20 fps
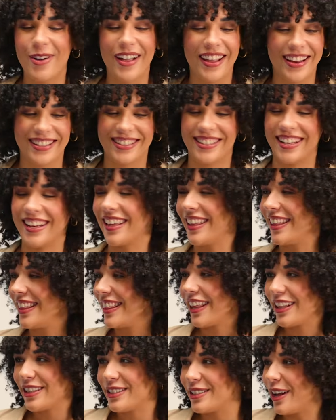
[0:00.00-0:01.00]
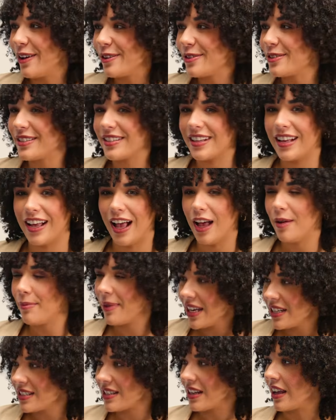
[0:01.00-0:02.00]
Wait a second, that sounds
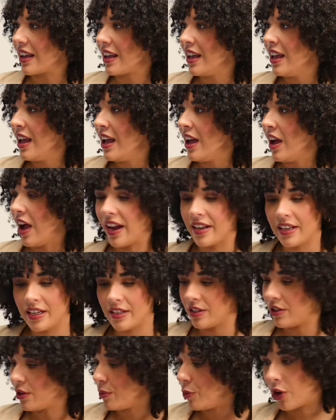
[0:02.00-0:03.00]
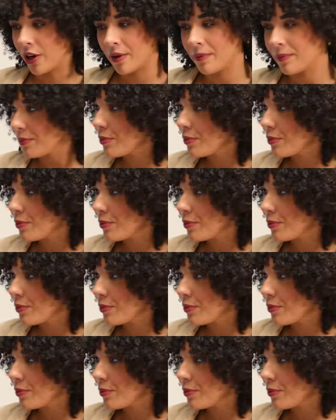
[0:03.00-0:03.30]
amazing. I need to know more.